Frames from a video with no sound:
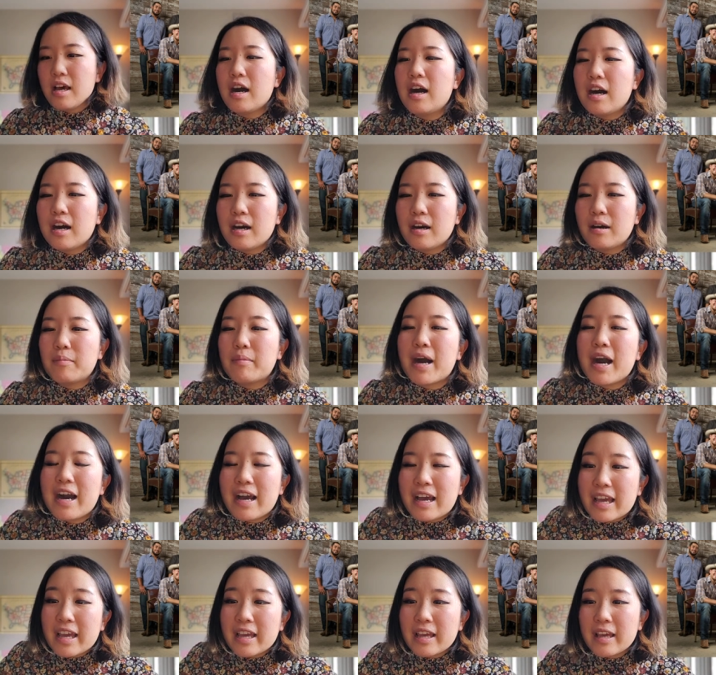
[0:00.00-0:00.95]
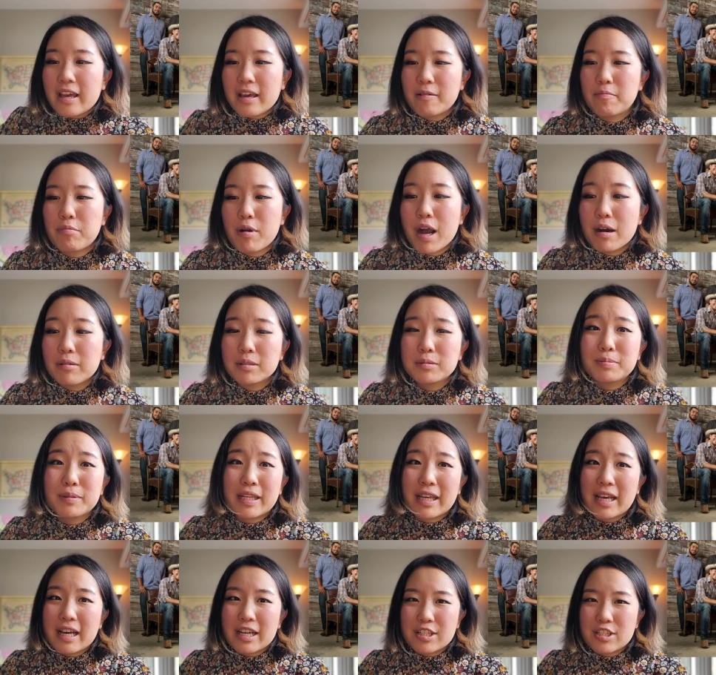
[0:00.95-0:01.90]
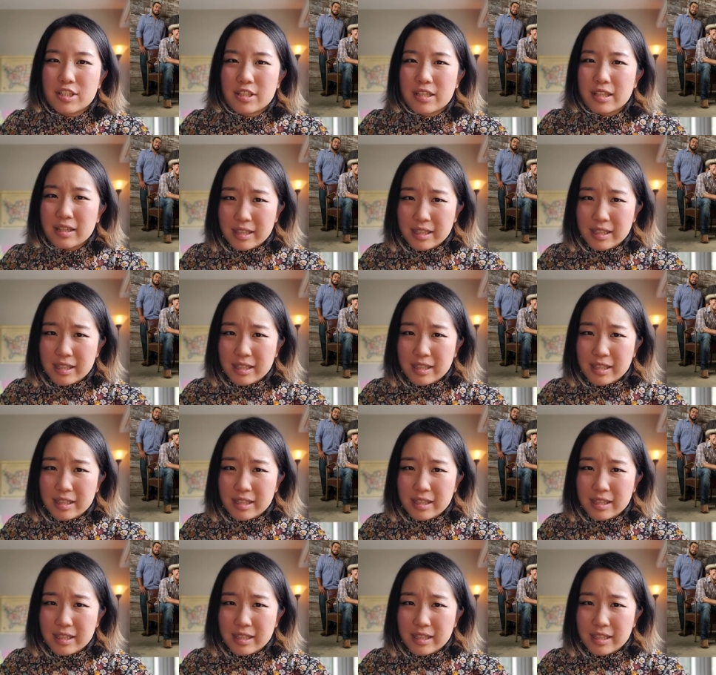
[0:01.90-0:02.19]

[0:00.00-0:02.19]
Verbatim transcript: Um, I am probably actually